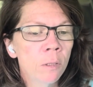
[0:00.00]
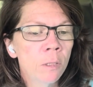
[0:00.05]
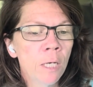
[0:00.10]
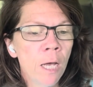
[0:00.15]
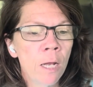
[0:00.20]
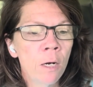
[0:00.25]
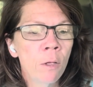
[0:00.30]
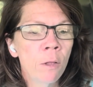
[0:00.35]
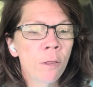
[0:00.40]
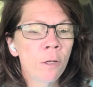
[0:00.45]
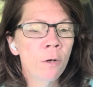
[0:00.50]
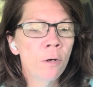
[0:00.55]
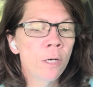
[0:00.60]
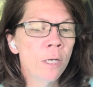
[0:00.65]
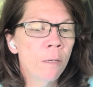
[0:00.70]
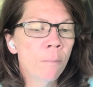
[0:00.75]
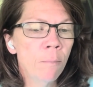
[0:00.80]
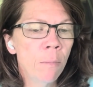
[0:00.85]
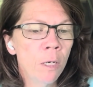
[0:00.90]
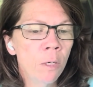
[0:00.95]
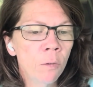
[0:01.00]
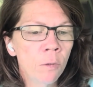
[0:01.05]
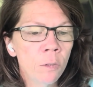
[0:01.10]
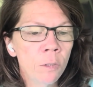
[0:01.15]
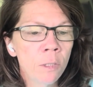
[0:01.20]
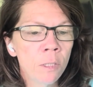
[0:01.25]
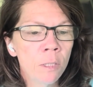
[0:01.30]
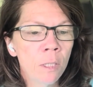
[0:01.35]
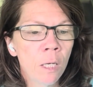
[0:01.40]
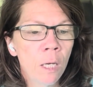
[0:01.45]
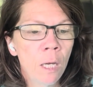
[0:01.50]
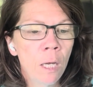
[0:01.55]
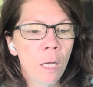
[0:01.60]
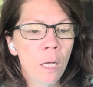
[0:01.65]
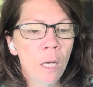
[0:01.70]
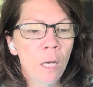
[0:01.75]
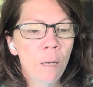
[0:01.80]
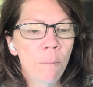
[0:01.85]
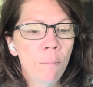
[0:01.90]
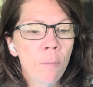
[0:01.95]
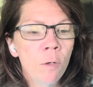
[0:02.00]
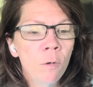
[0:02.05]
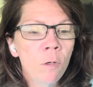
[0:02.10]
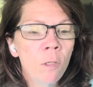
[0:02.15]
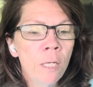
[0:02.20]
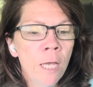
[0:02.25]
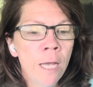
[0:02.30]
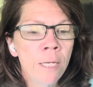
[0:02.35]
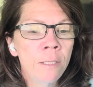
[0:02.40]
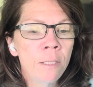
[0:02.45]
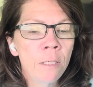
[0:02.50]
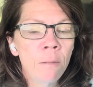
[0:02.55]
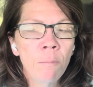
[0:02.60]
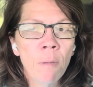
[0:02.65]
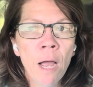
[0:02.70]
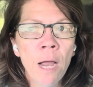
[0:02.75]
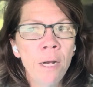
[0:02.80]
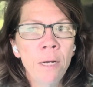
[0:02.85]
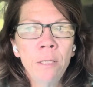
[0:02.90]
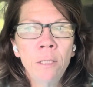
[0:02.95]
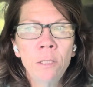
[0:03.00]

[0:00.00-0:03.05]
Title 30, mineral lands and mining.